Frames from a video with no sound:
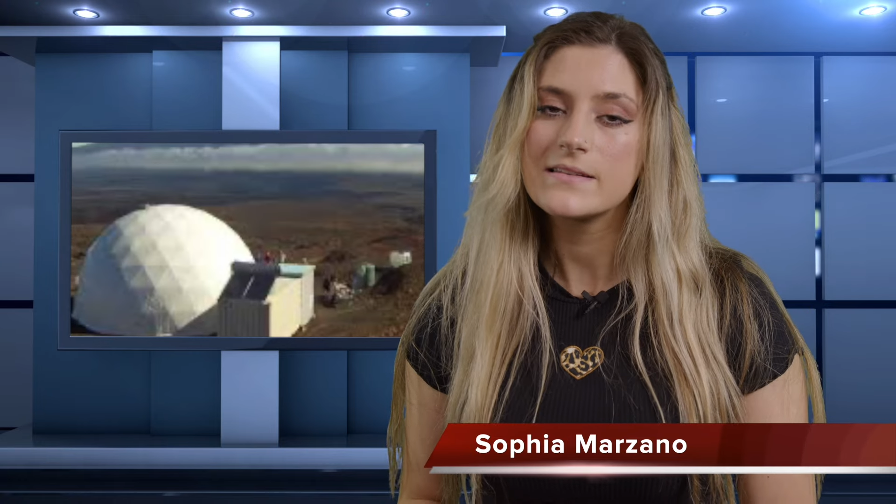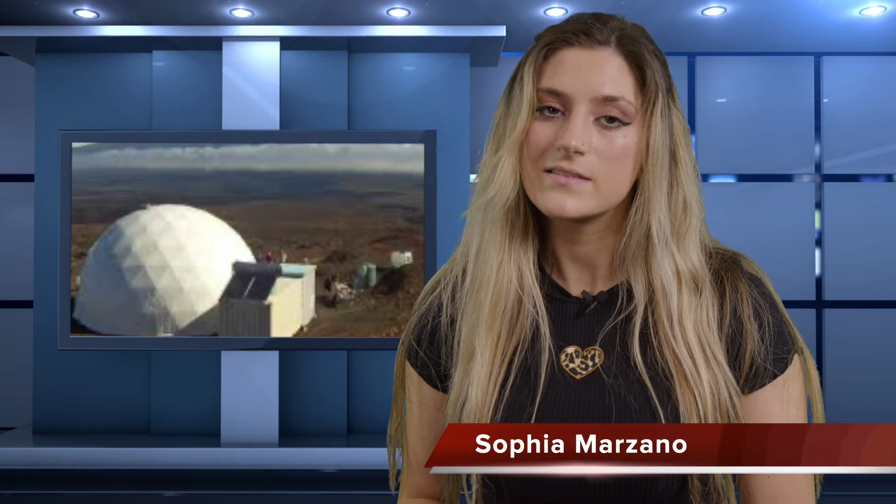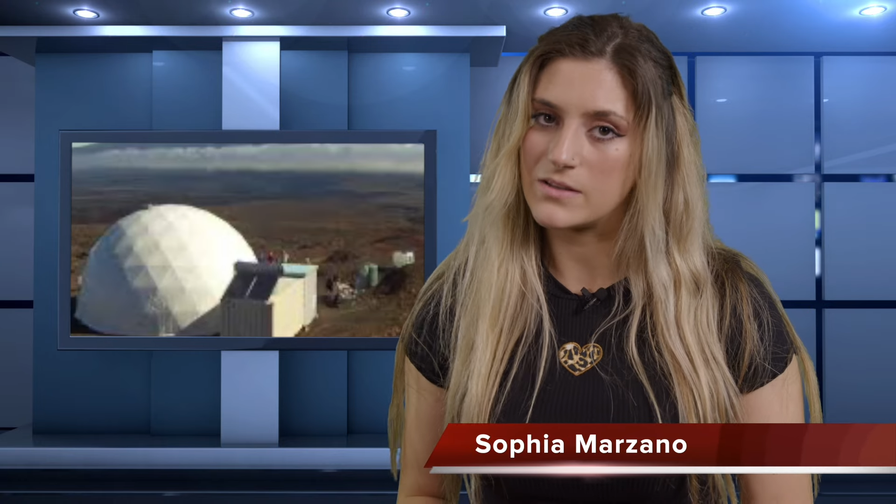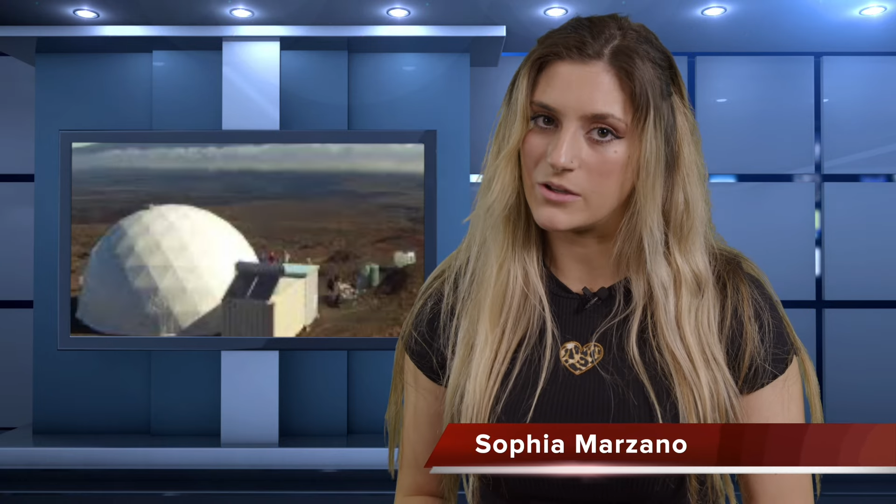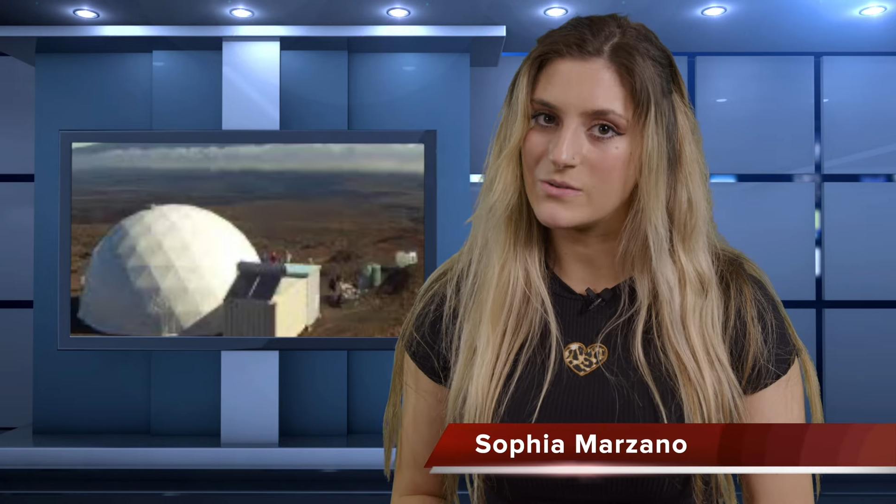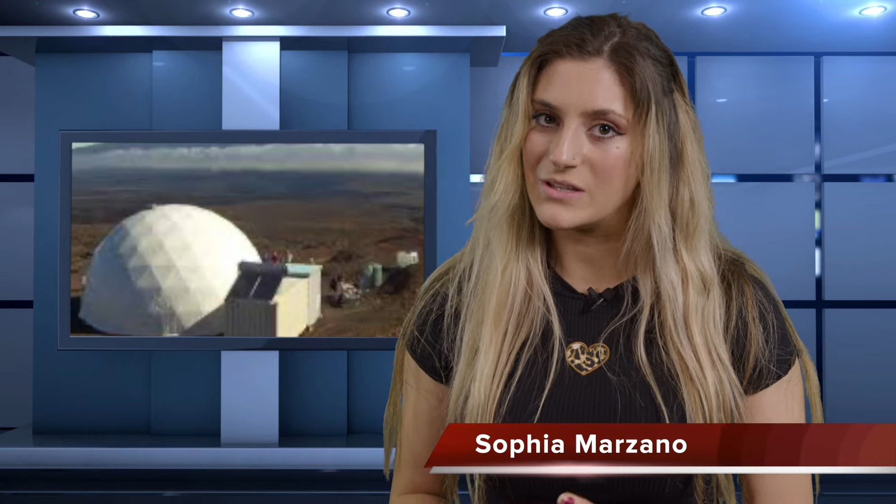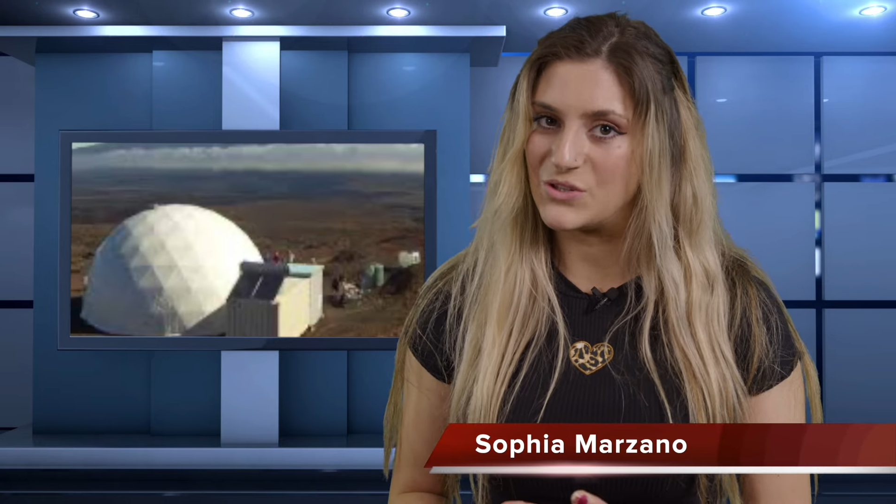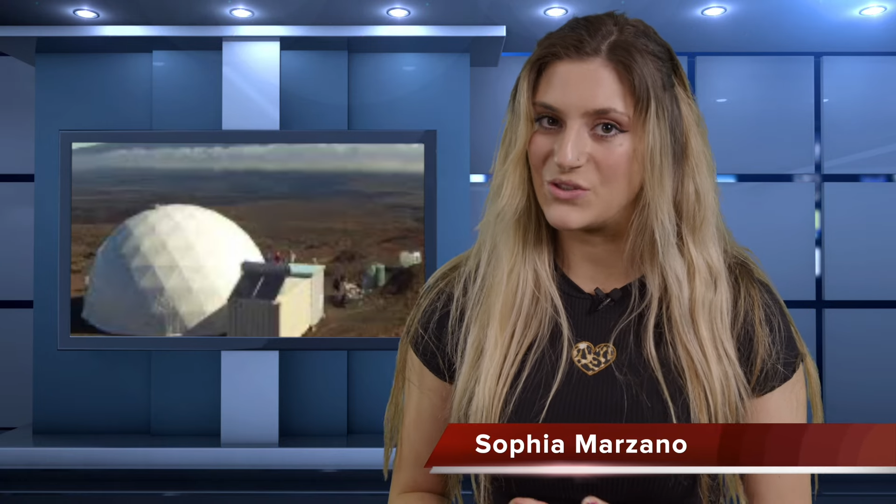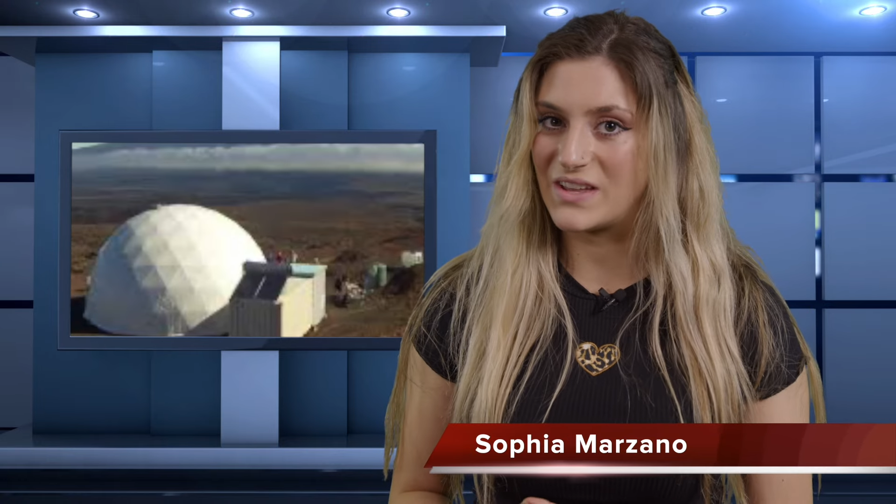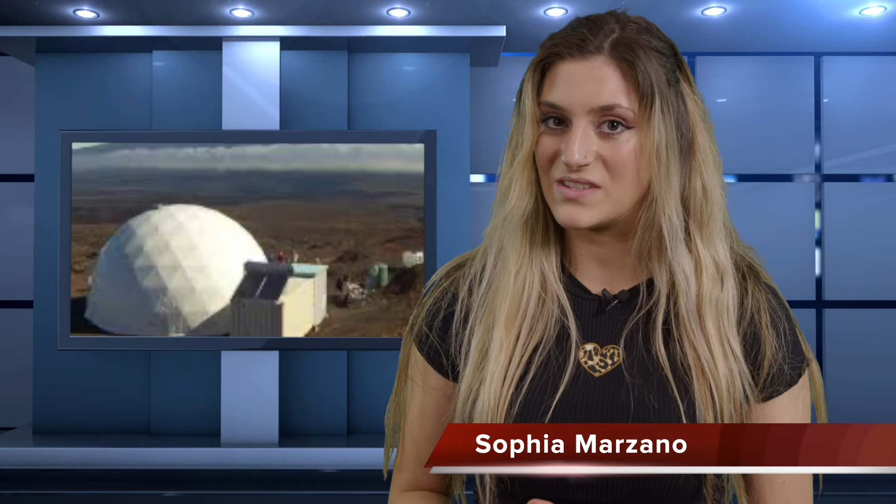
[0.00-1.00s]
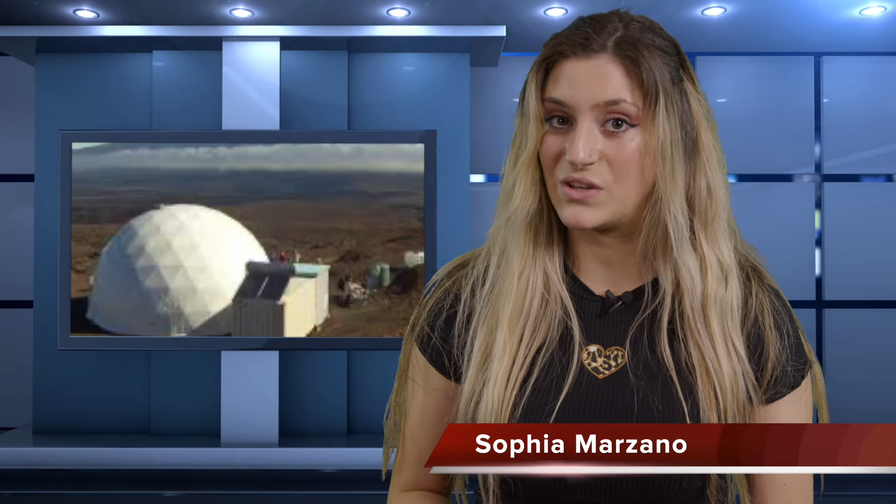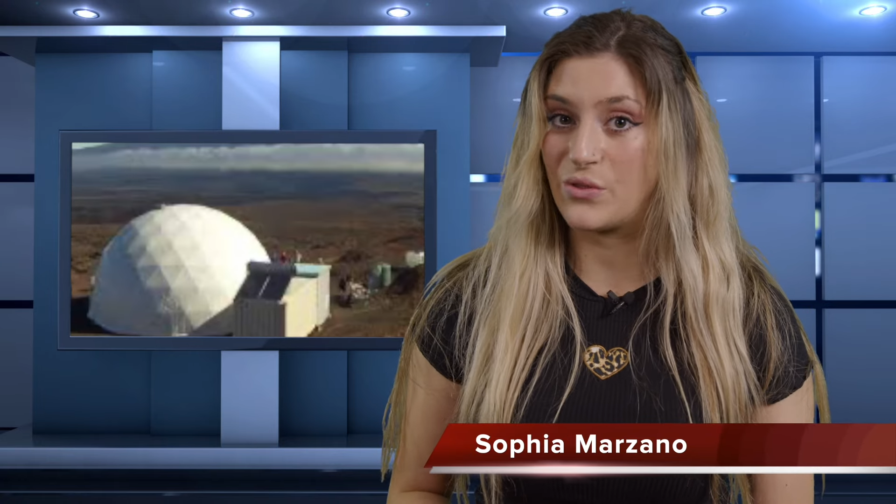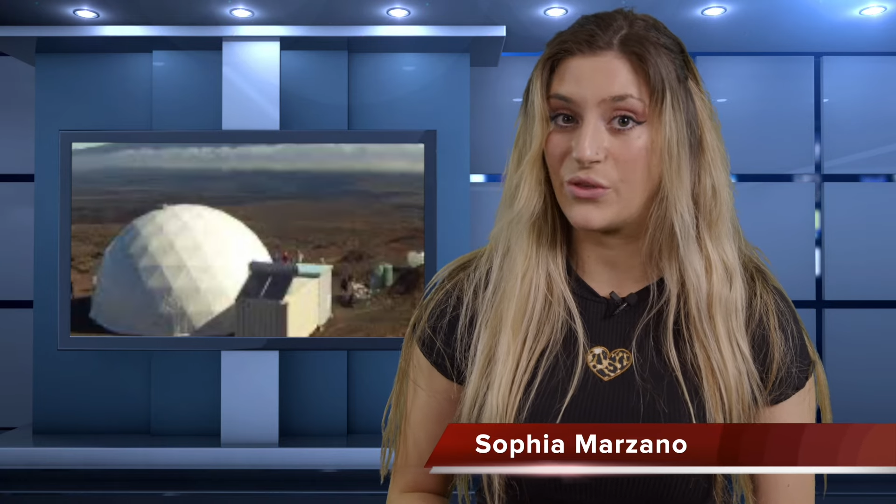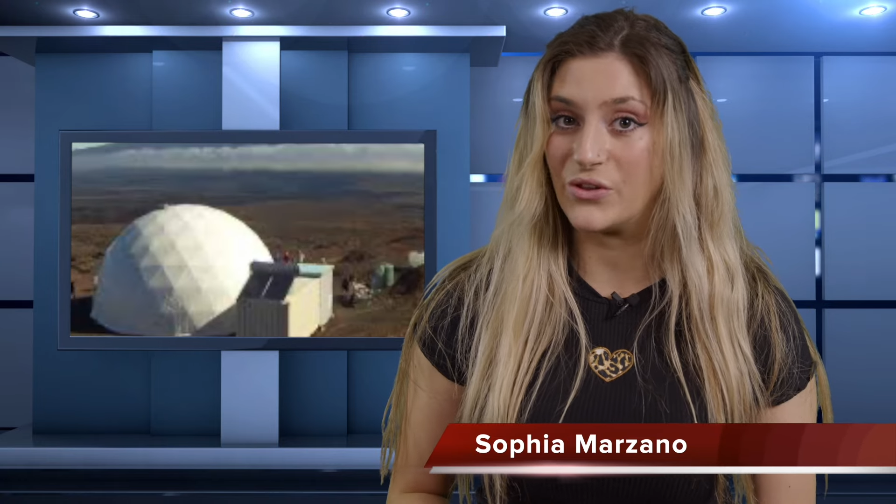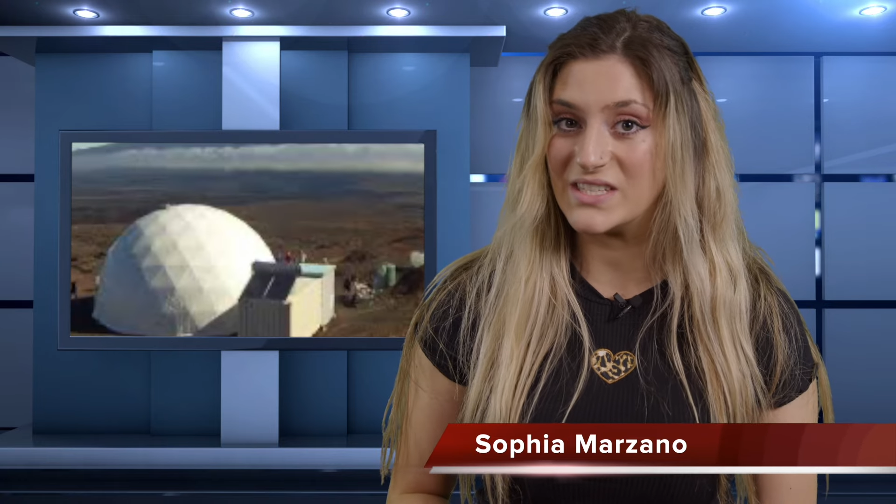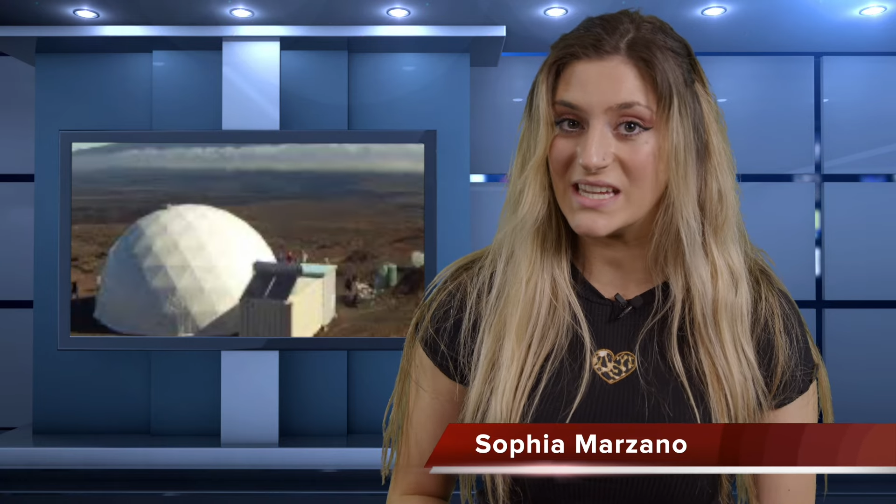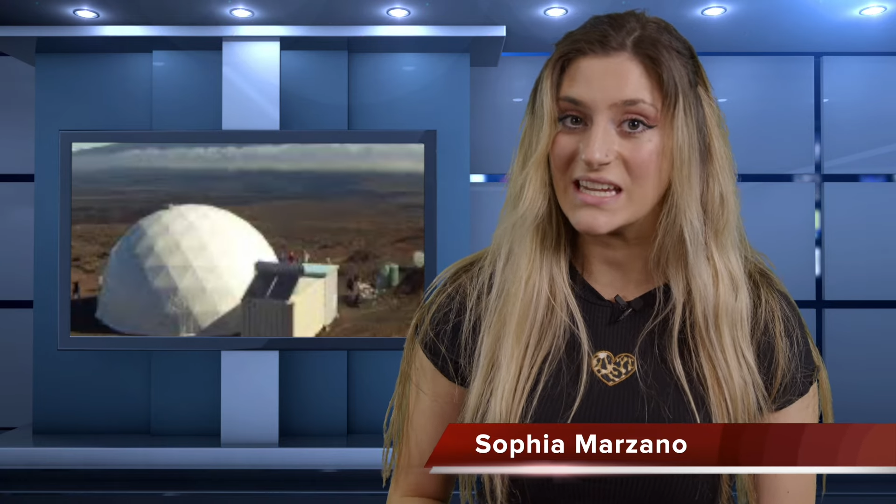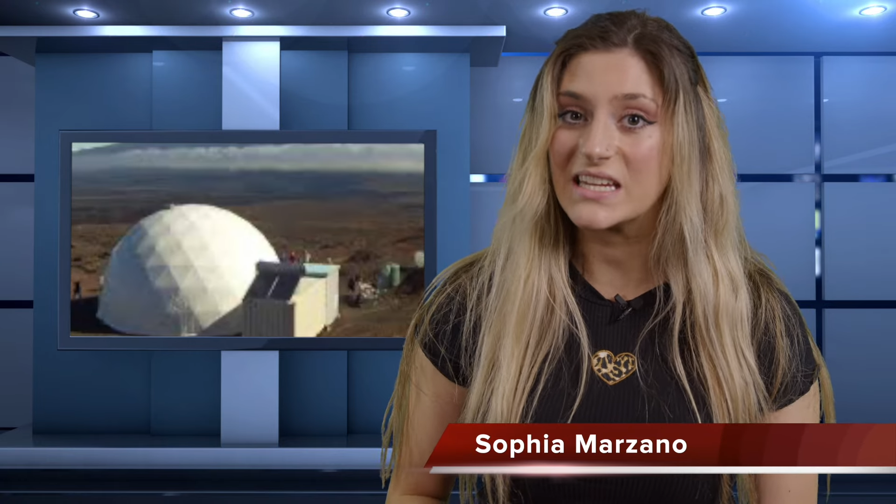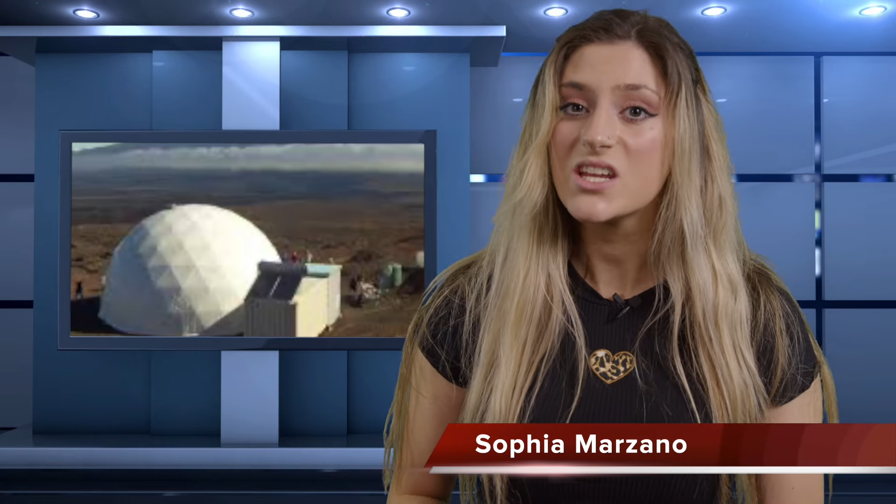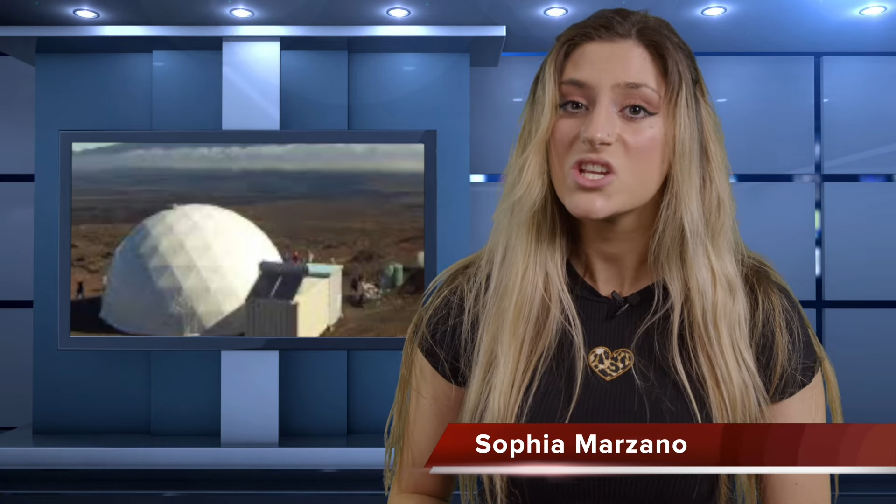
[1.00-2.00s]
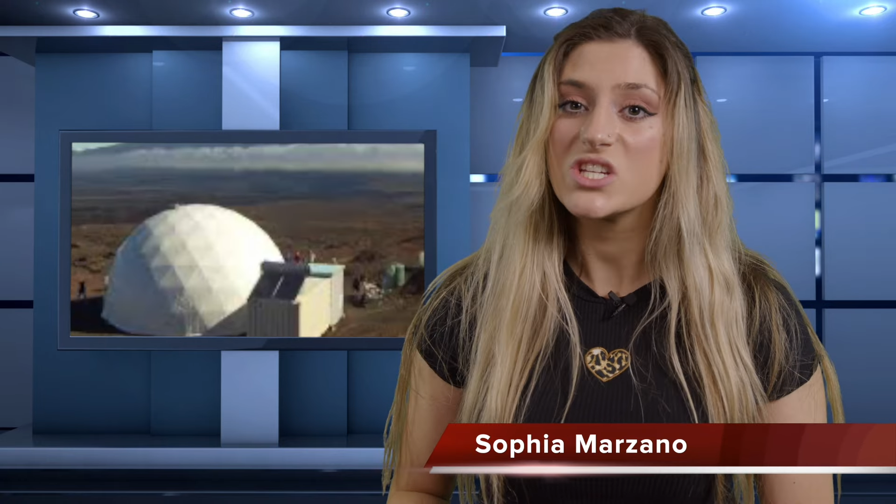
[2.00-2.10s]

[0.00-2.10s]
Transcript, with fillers: So, in 2013,